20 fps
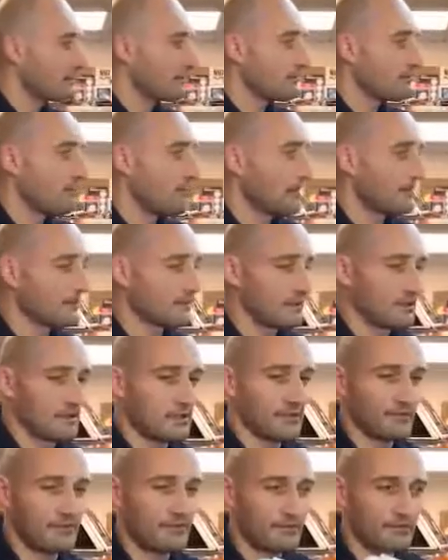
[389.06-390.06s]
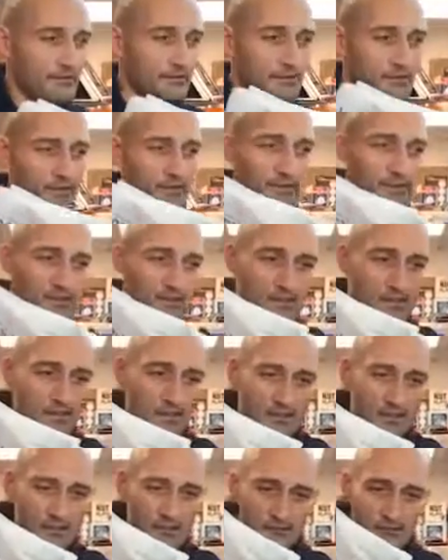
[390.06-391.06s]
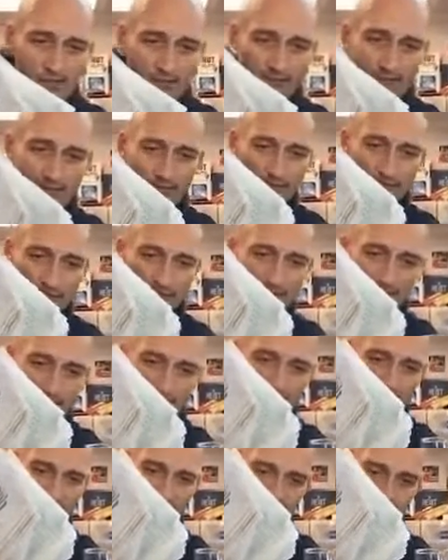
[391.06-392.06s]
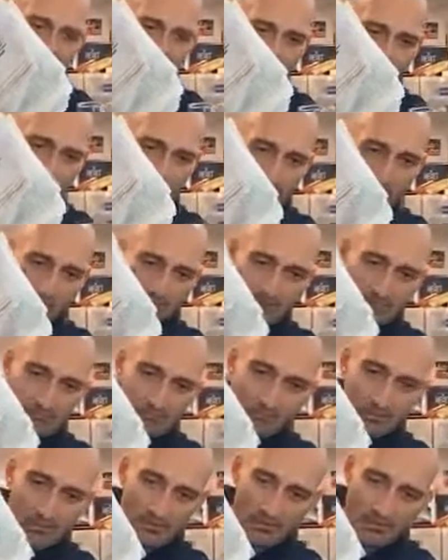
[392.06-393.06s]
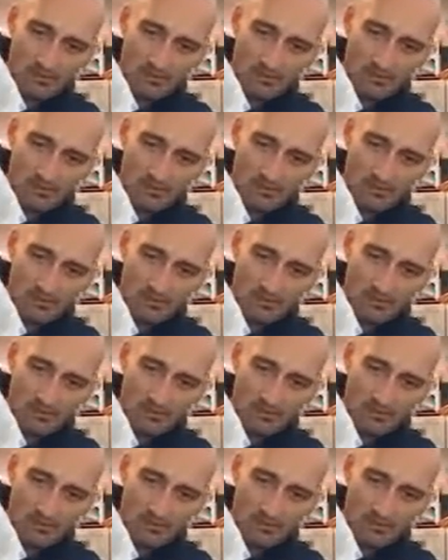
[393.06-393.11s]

wine glass, whatever, and you tip.